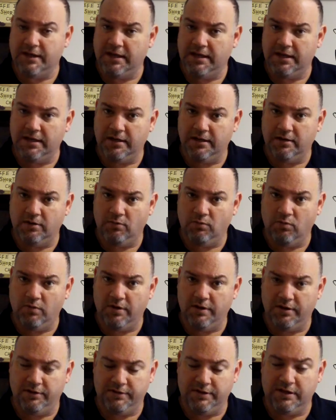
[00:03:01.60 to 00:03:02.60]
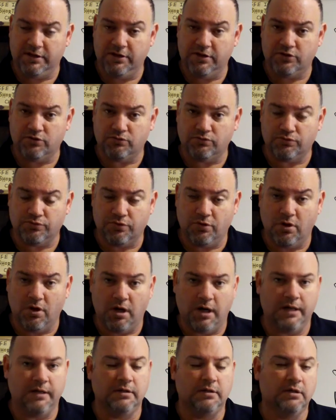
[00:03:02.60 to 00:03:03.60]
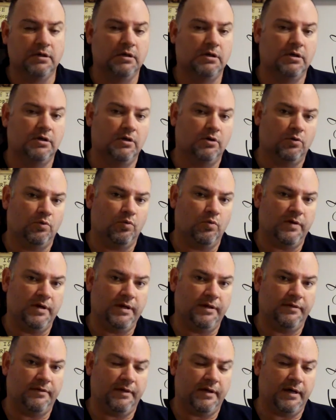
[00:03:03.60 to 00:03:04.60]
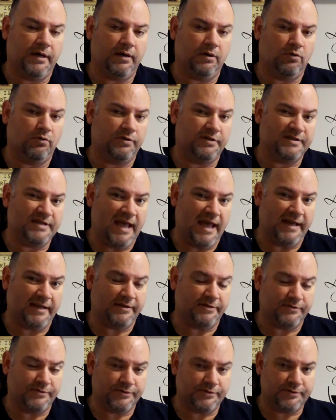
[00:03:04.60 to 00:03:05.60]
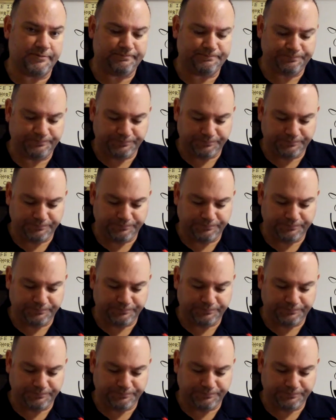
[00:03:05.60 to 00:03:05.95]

on the initial try with all the tannins.